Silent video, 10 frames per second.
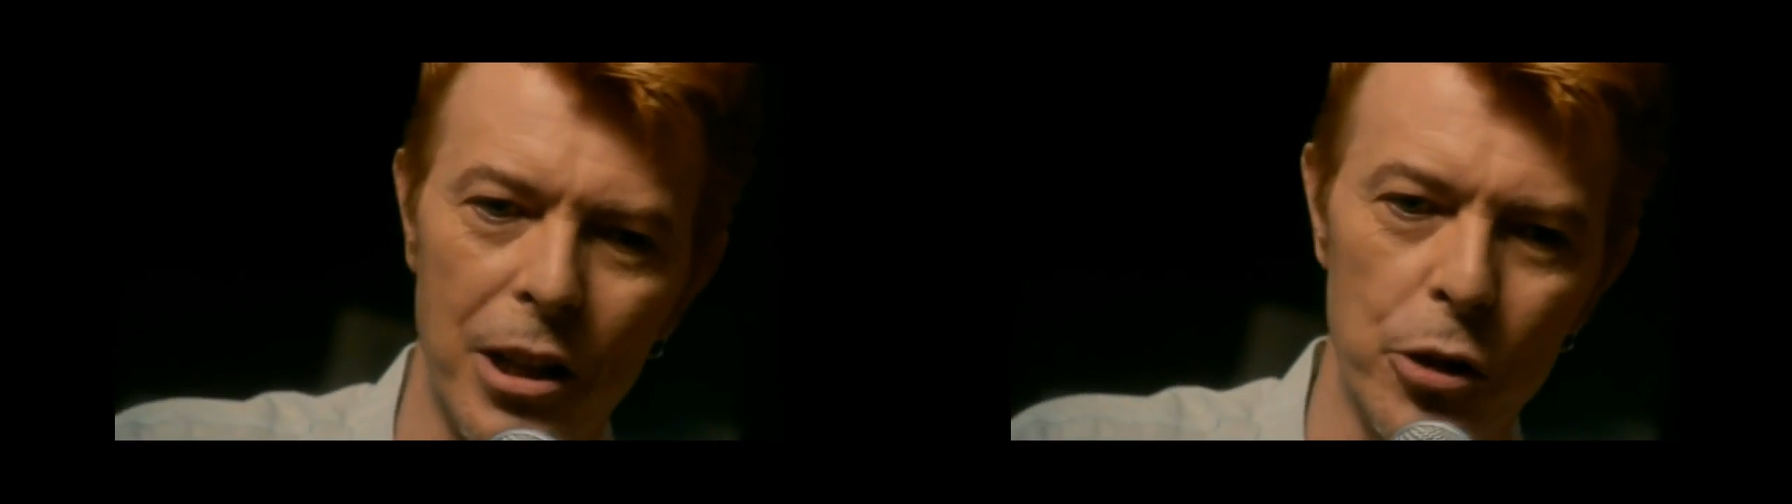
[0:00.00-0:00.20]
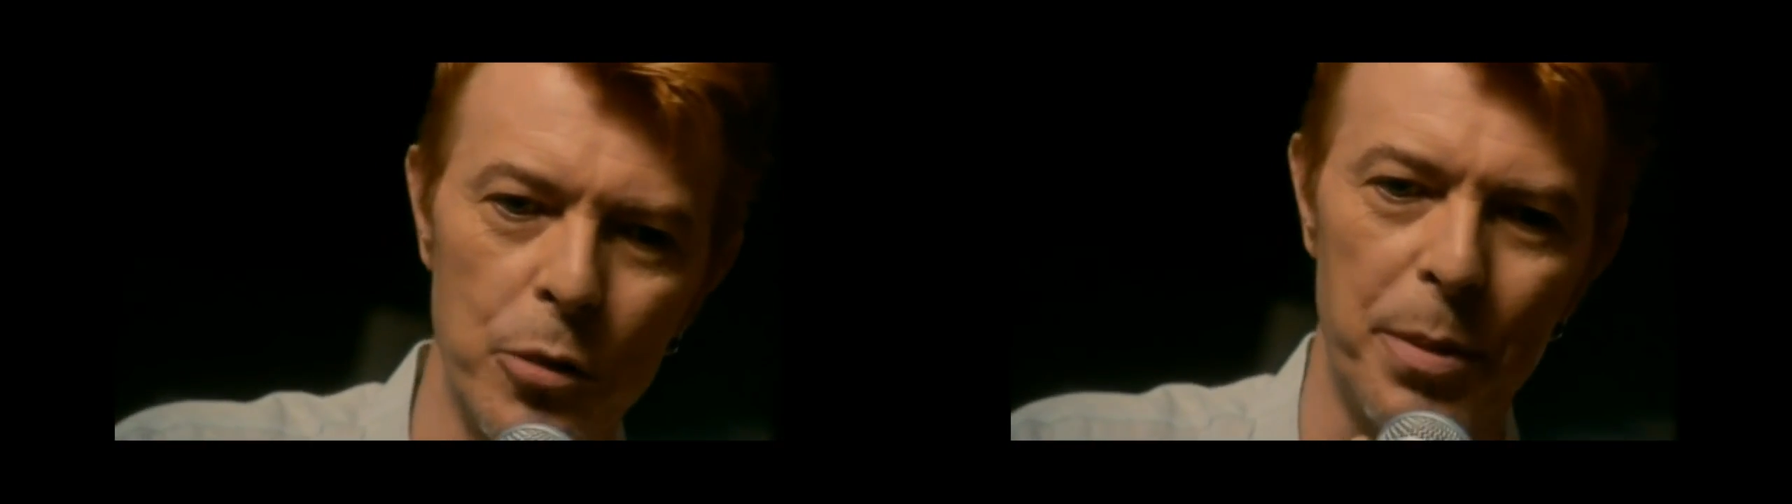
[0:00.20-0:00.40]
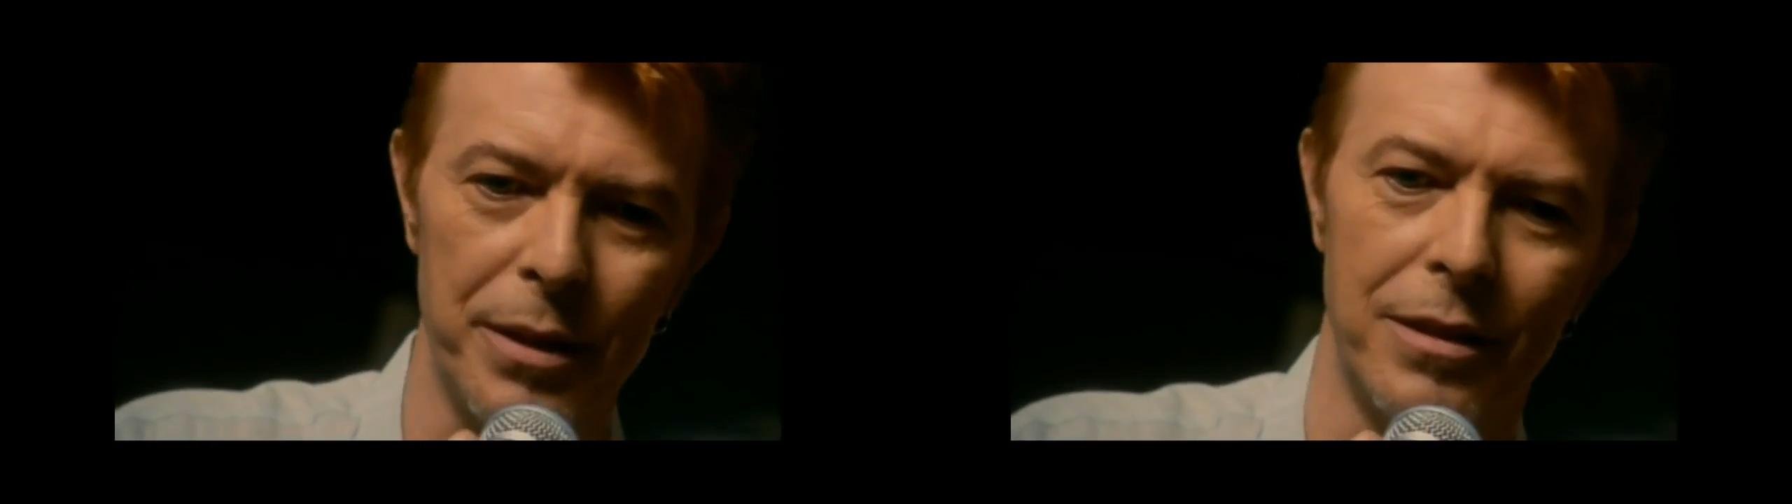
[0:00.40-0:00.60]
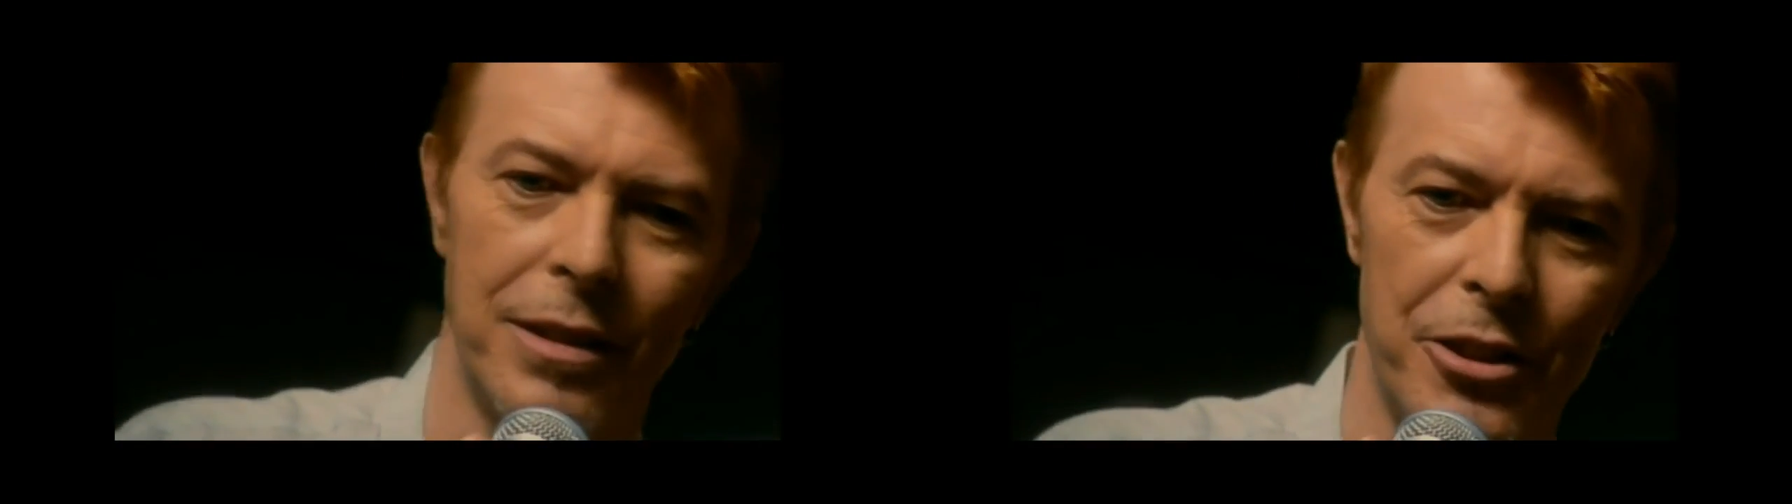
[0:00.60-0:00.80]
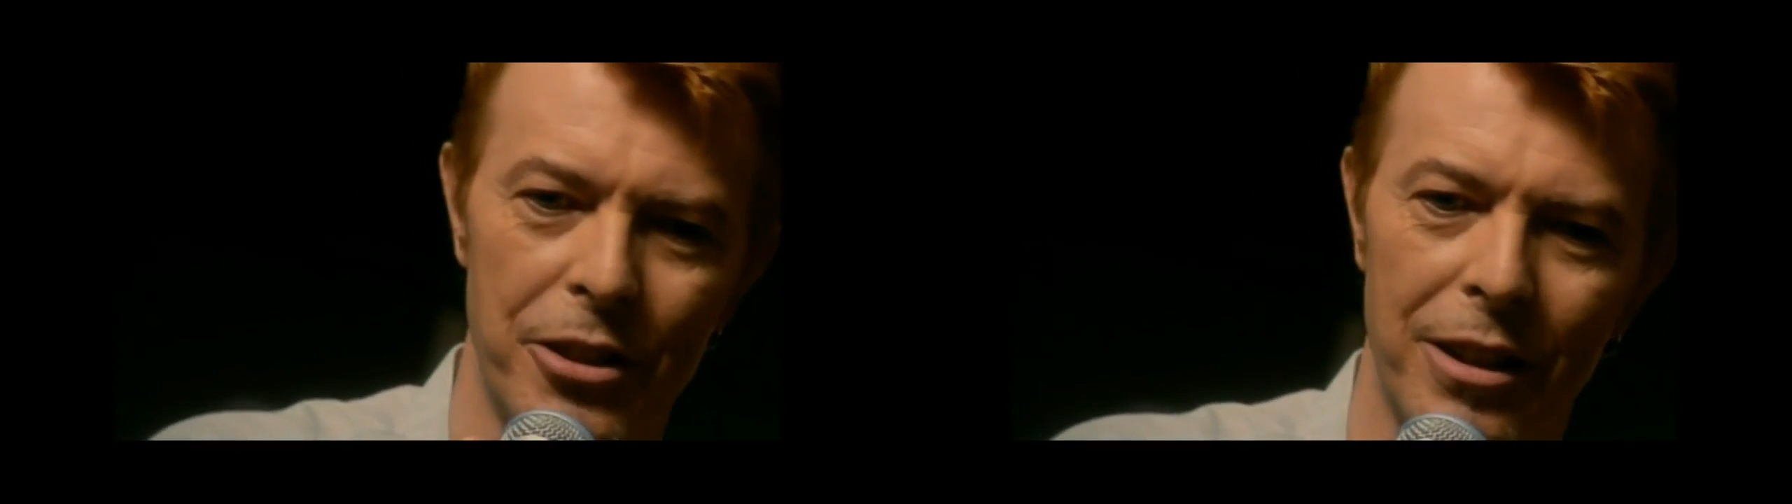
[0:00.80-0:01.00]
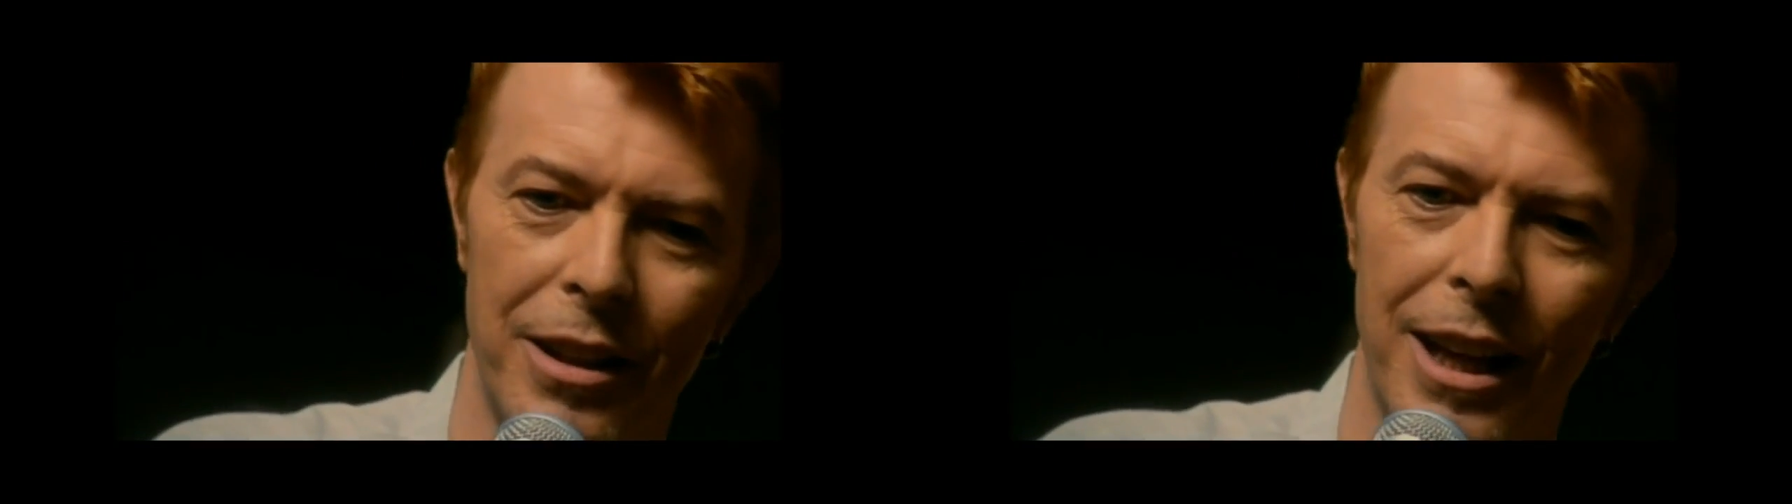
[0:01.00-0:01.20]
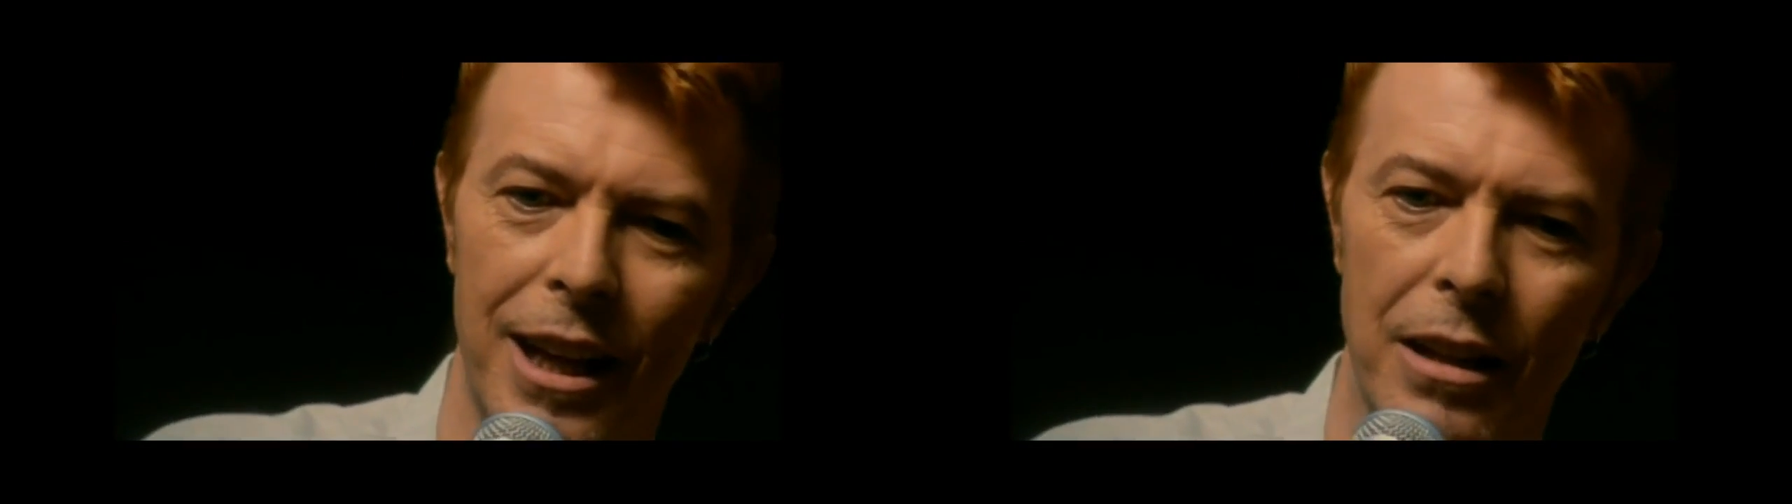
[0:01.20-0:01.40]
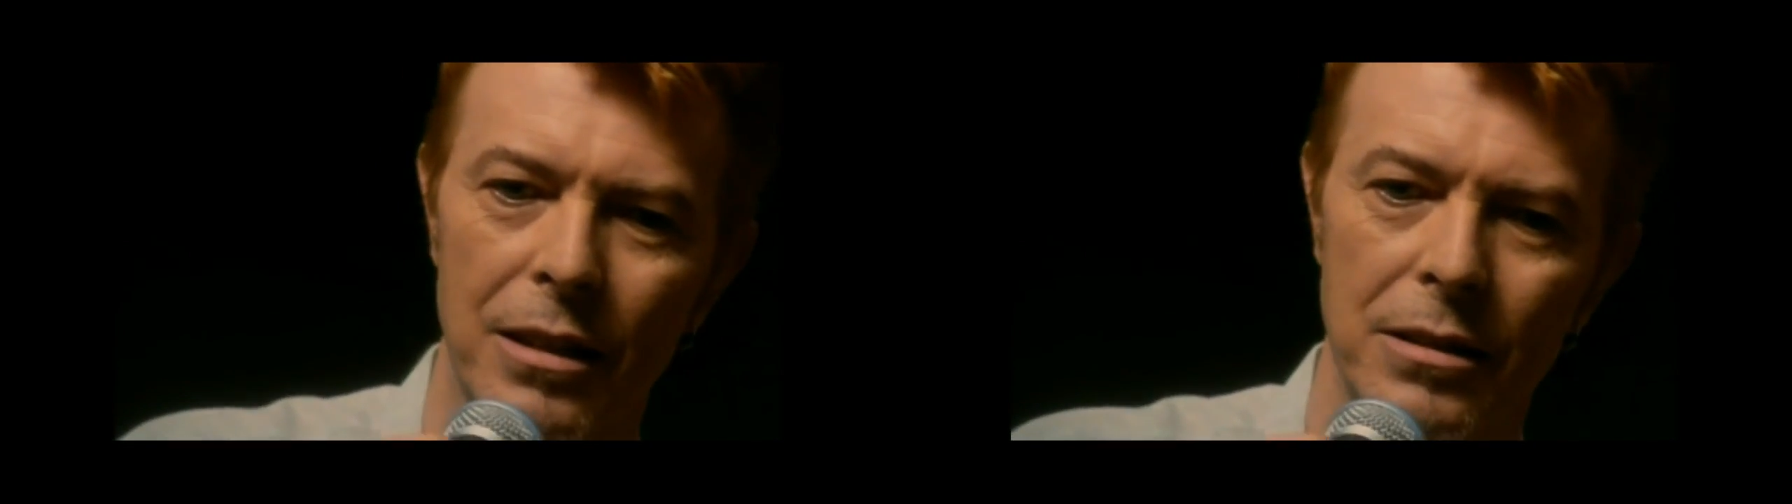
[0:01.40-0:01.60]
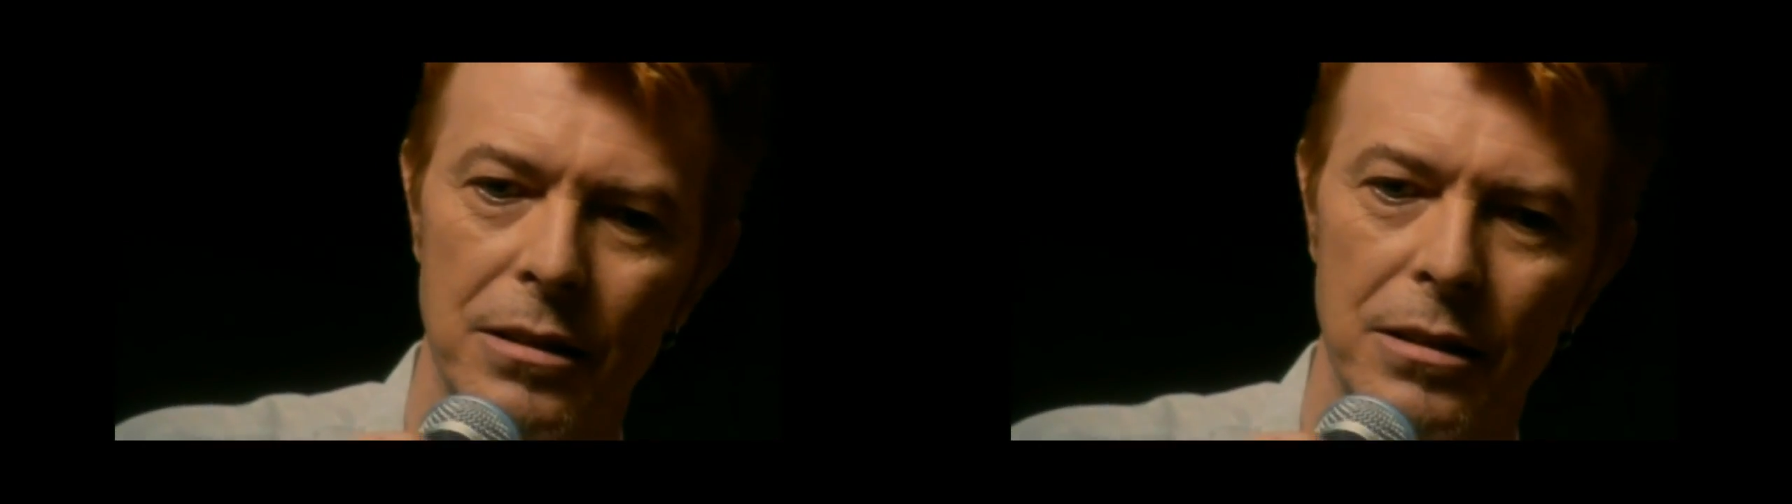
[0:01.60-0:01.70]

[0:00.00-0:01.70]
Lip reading: loop, as you can hear,